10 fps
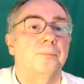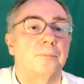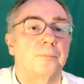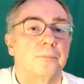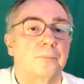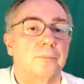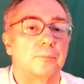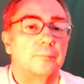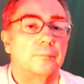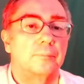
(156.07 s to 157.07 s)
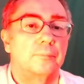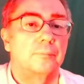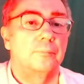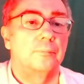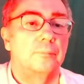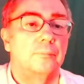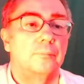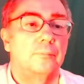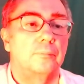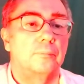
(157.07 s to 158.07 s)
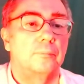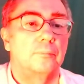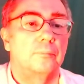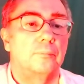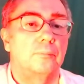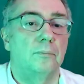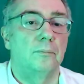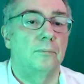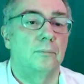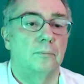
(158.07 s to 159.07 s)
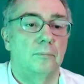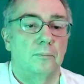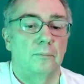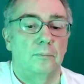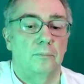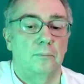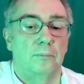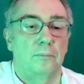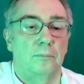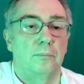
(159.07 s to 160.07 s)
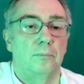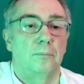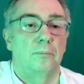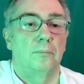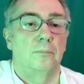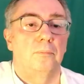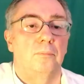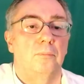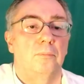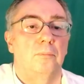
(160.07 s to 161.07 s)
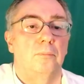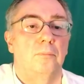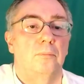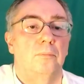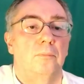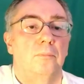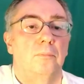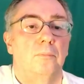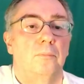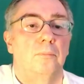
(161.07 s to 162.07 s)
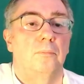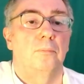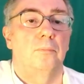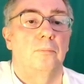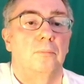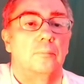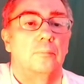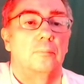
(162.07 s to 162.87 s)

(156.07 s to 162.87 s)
Nothing is said.